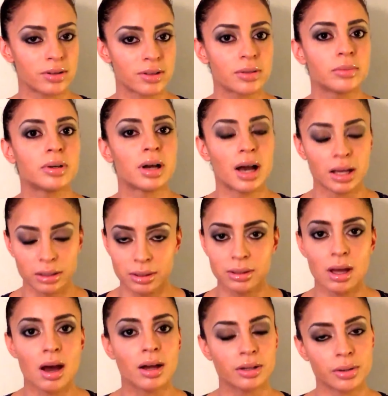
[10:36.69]
So a
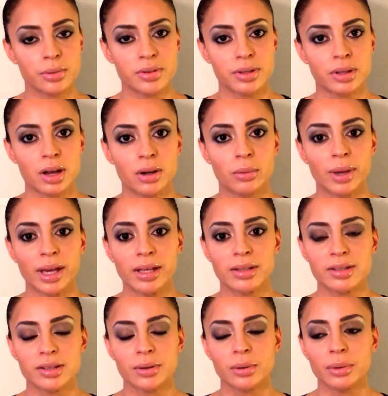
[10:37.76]
lot goes a long way. And
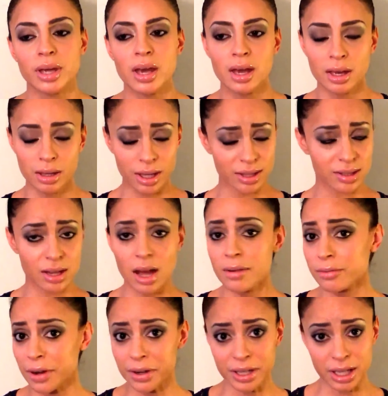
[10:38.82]
so it's
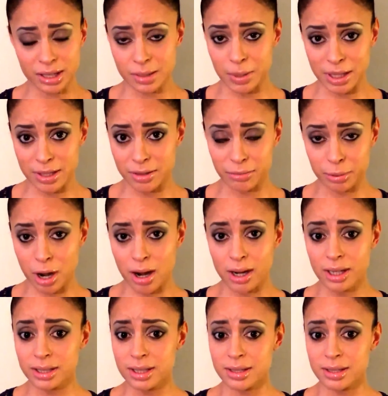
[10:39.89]
not very expensive product.